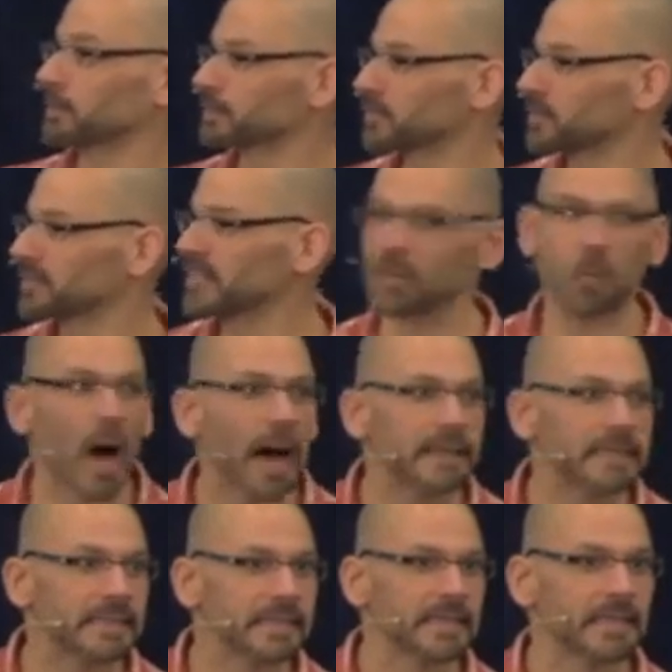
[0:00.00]
she's like, what?
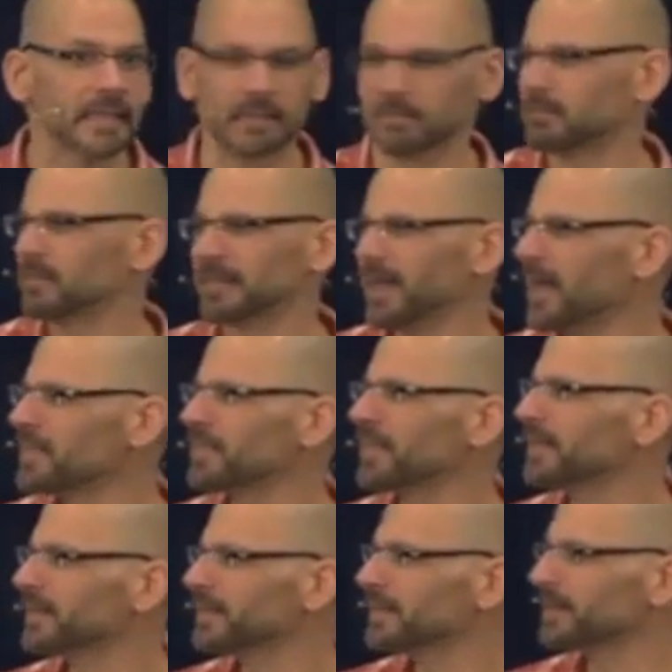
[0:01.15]

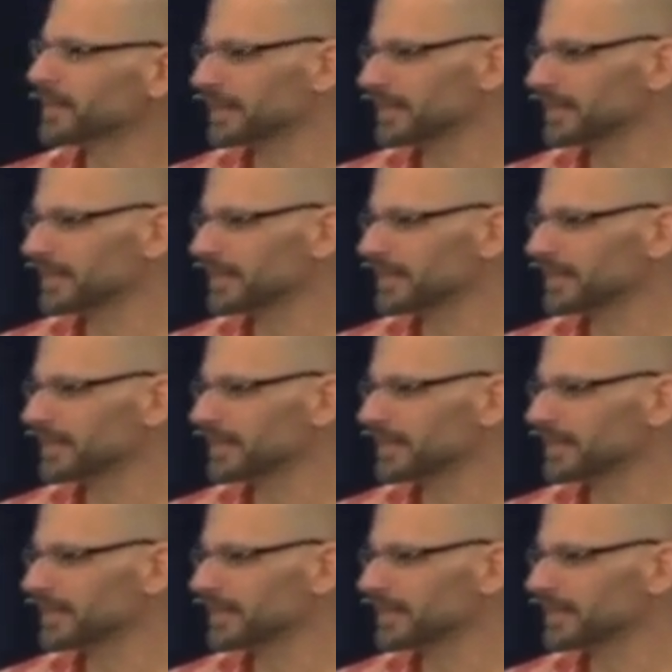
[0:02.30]
Nothing.